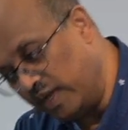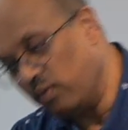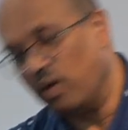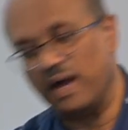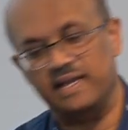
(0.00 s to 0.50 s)

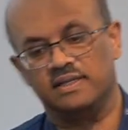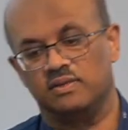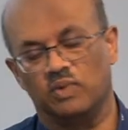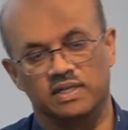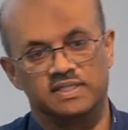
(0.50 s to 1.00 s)

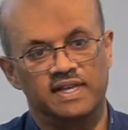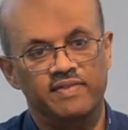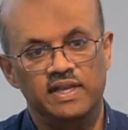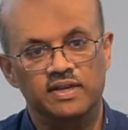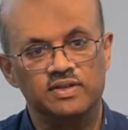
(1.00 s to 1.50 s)
rewind, what,
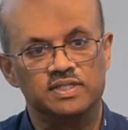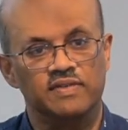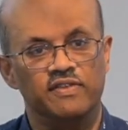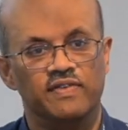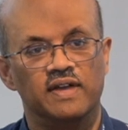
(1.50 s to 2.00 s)
70
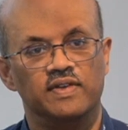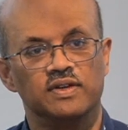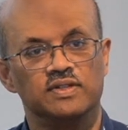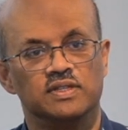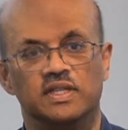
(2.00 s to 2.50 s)
years, 75
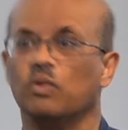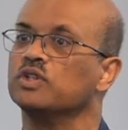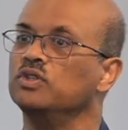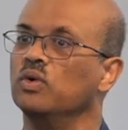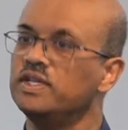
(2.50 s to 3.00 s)
years? There
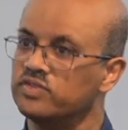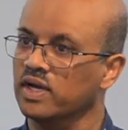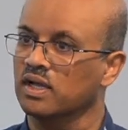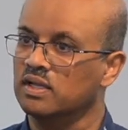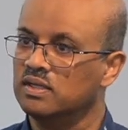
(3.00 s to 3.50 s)
was no
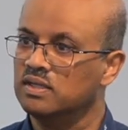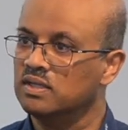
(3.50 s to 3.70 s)
Israel,